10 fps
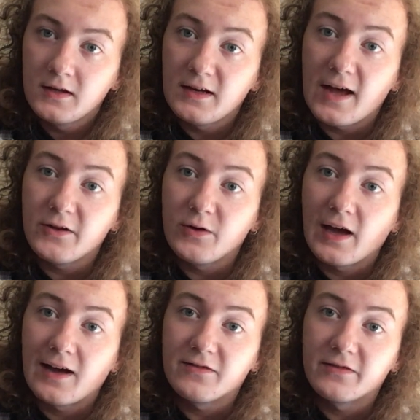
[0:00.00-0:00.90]
now you
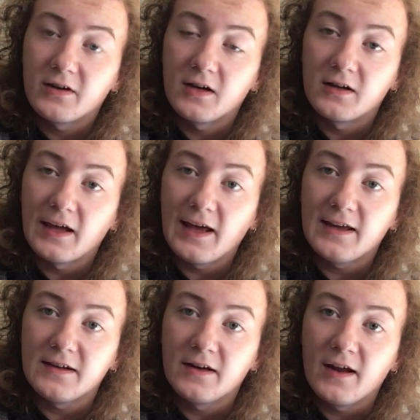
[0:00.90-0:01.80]
have an
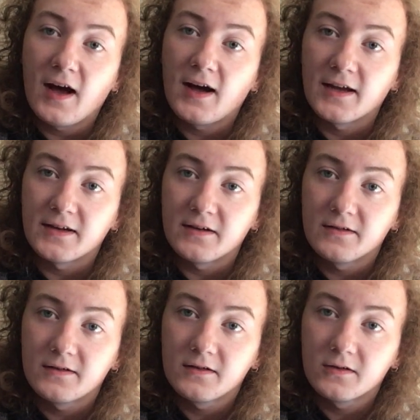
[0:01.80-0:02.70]
A9
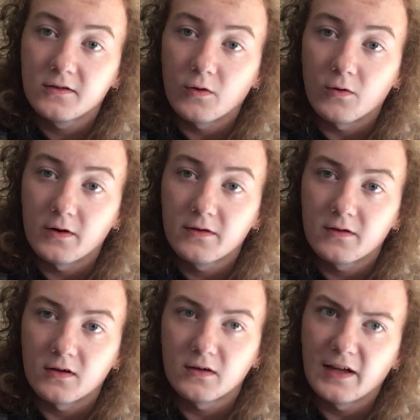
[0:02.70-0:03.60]
chord,
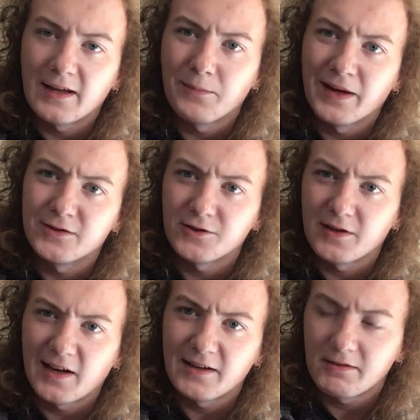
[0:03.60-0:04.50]
or A major
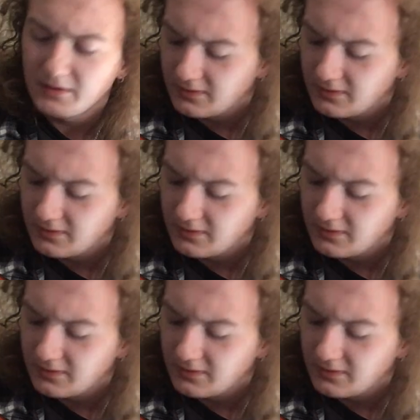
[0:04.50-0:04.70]
9.